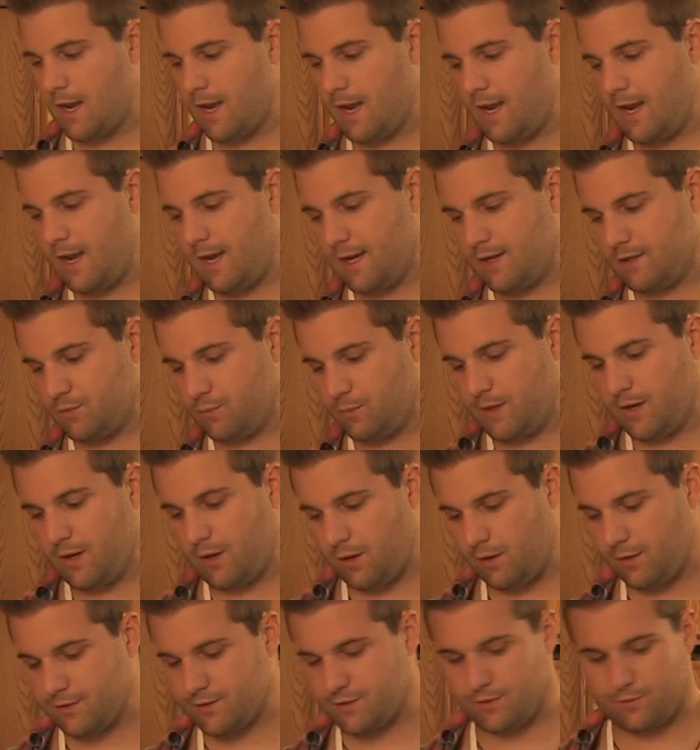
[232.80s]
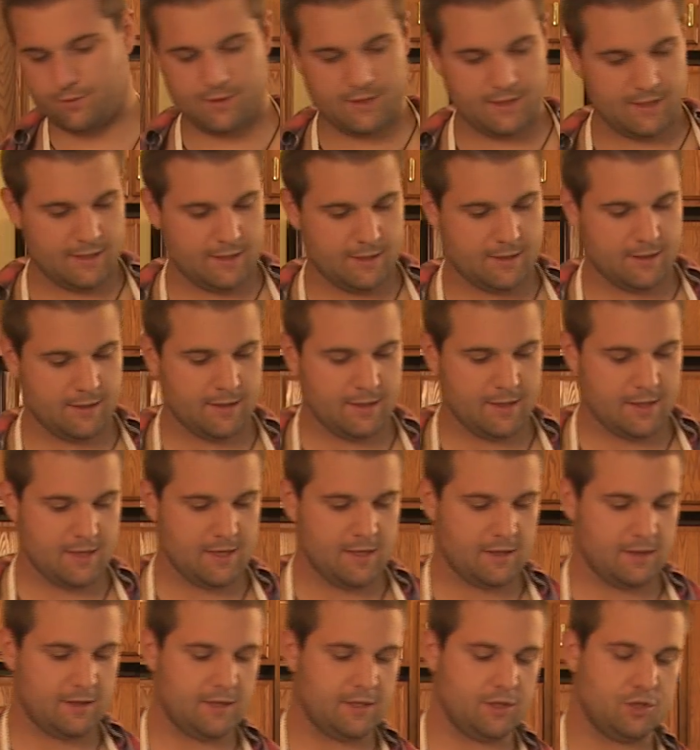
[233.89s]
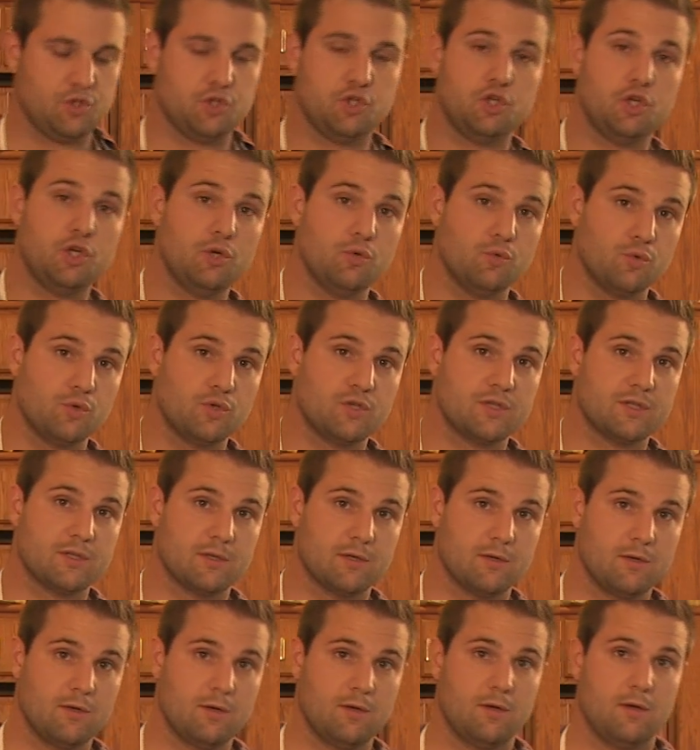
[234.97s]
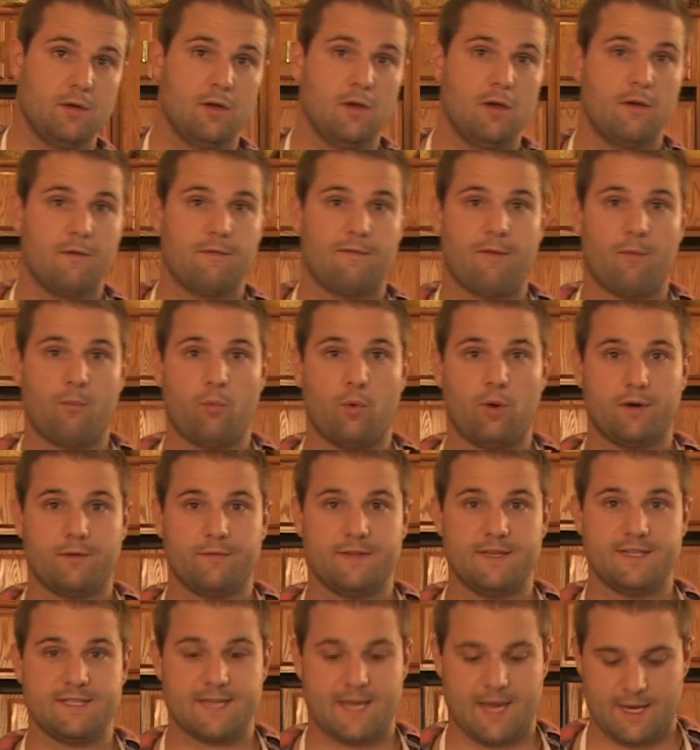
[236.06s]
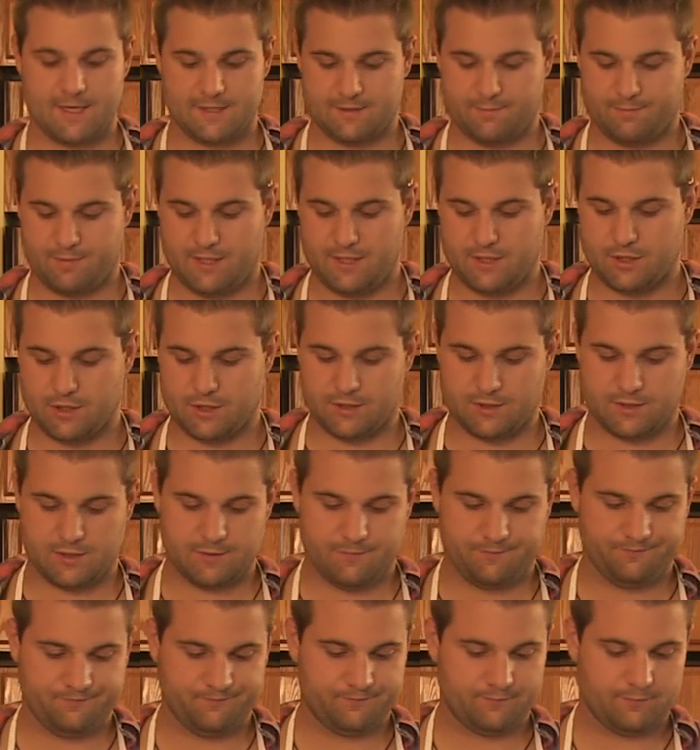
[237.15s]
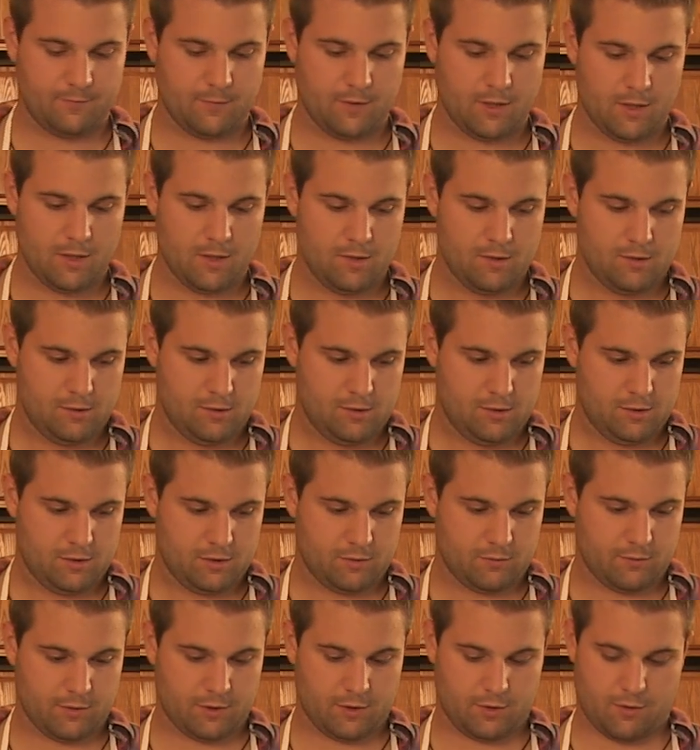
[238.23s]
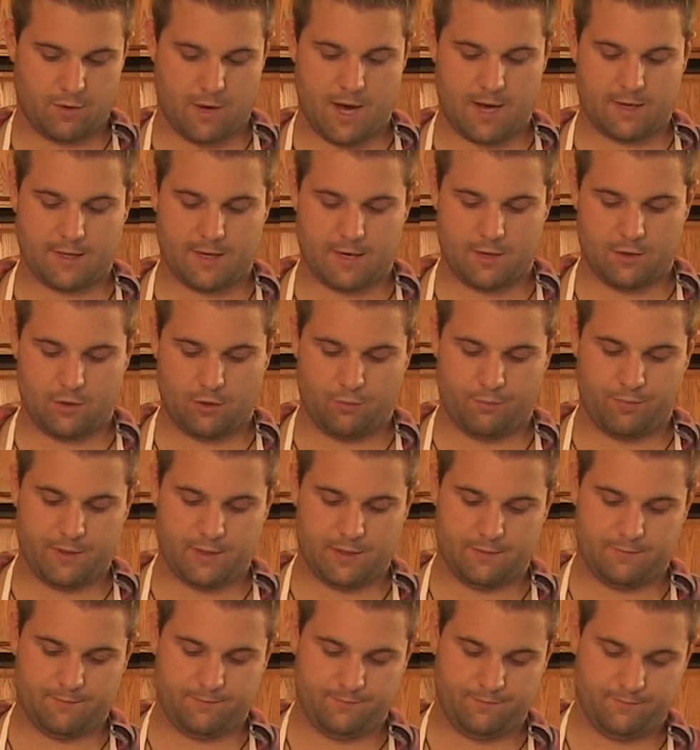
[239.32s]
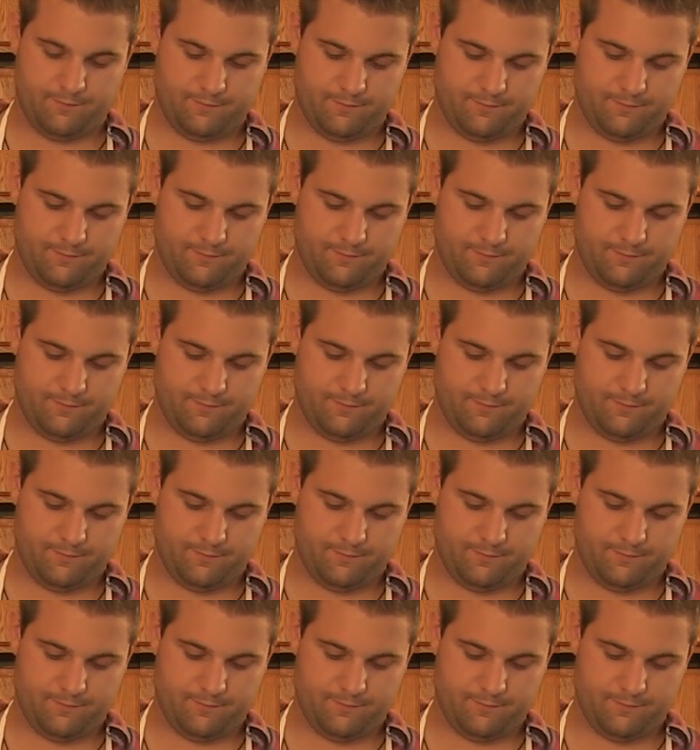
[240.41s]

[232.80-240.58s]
And we also need the juice from one of these cans of peaches. So we're gonna crack that open,